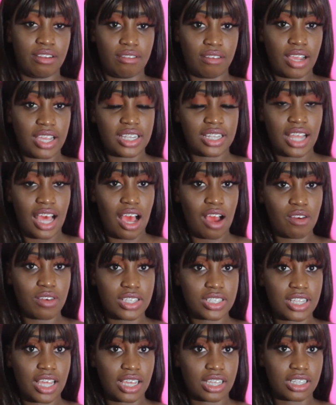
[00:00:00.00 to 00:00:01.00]
Right now
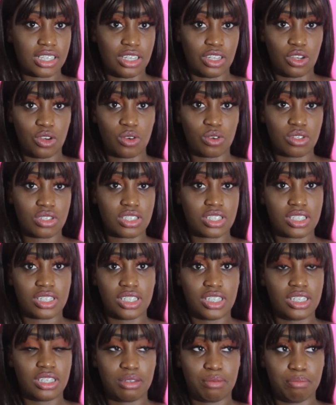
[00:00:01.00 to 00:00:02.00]
it's like a low
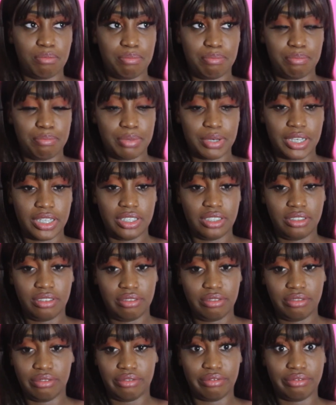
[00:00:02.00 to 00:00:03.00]
sleek
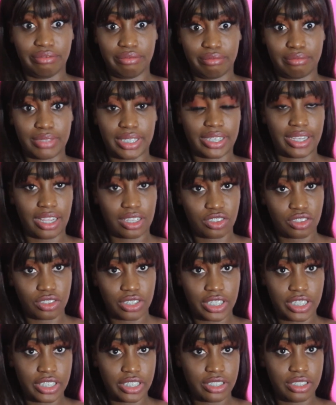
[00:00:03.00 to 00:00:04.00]
bun for my natural
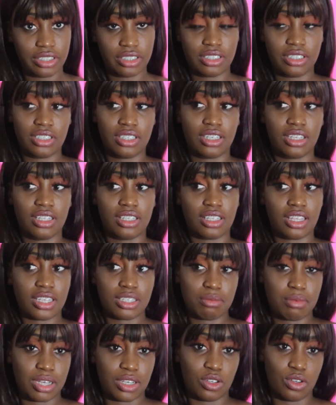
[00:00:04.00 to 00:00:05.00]
hair.
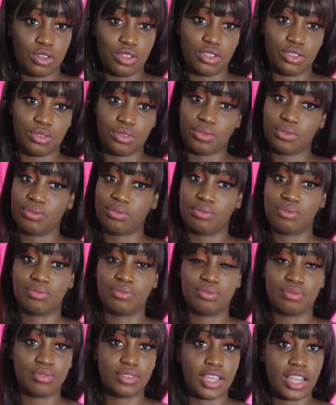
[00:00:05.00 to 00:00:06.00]
That's my go-to.
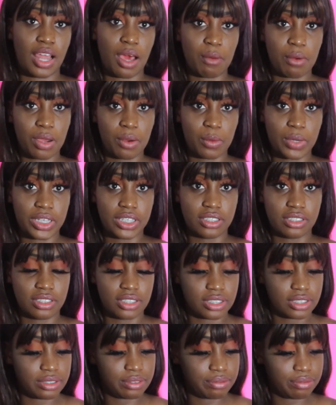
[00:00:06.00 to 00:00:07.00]
And I wear
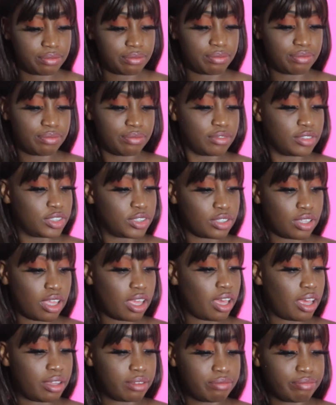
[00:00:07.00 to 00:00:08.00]
wigs. So
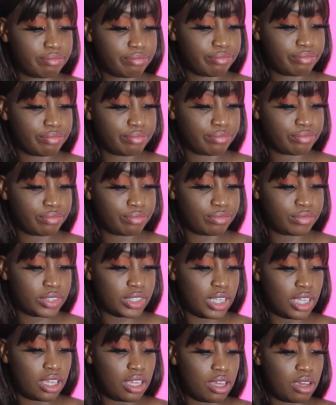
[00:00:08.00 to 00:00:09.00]
yeah.
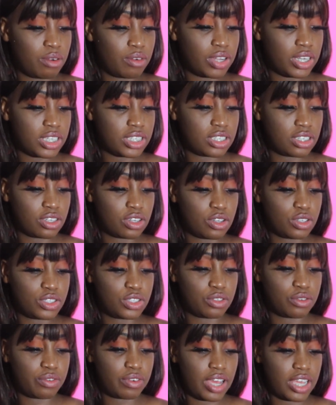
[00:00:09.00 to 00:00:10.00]
What is your
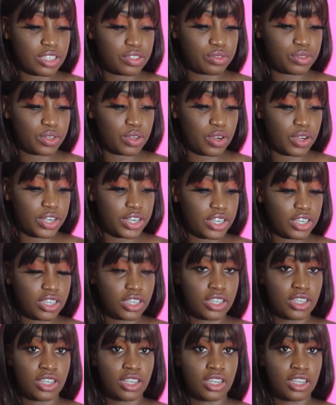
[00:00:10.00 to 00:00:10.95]
go-to fast food order?